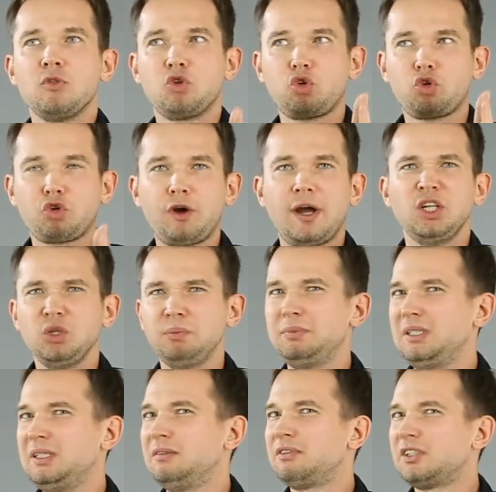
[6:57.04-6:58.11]
try to
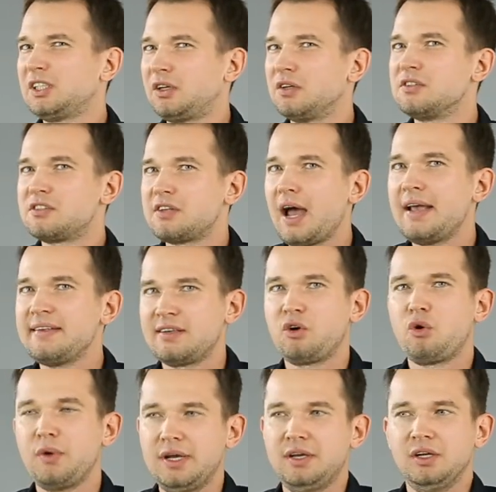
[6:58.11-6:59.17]
be very concise
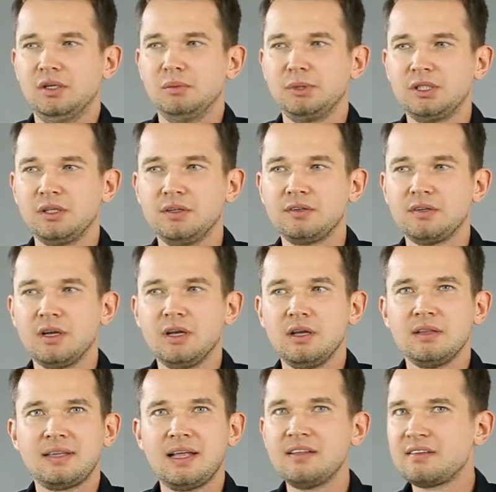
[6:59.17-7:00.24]
and quick here, because
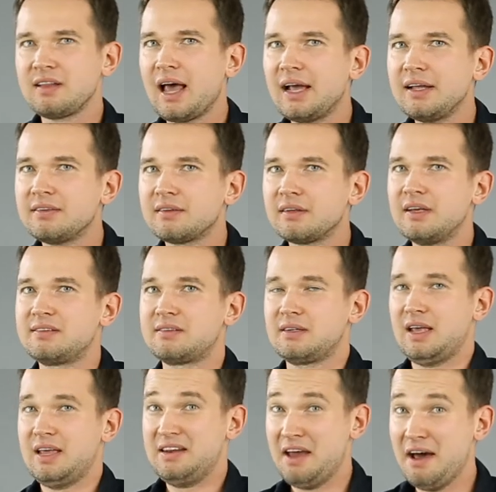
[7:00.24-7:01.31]
10 slides is
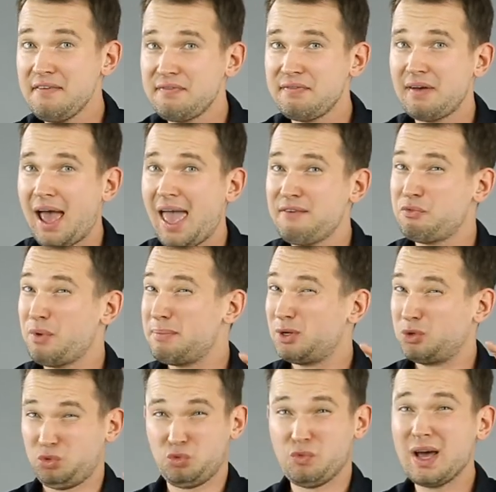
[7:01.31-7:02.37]
enough. I have
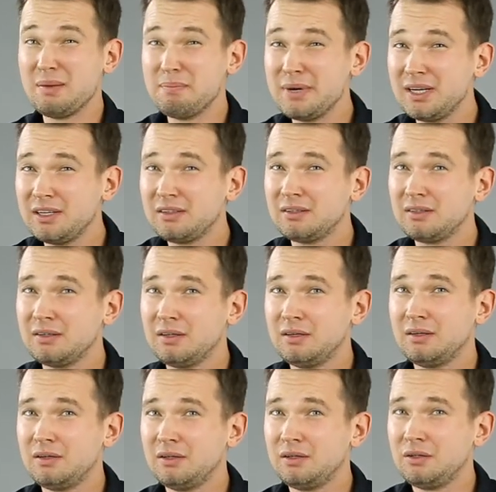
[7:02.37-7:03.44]
about 1 minute
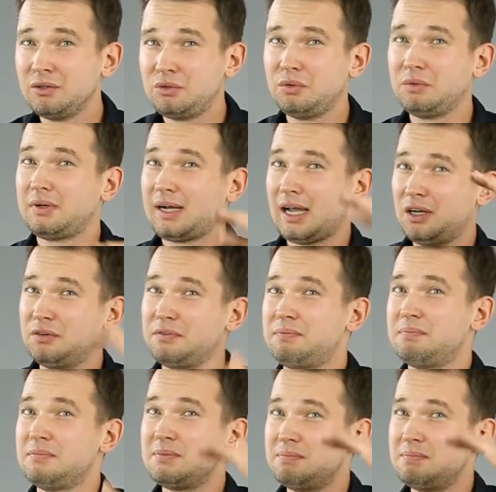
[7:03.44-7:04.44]
to kind of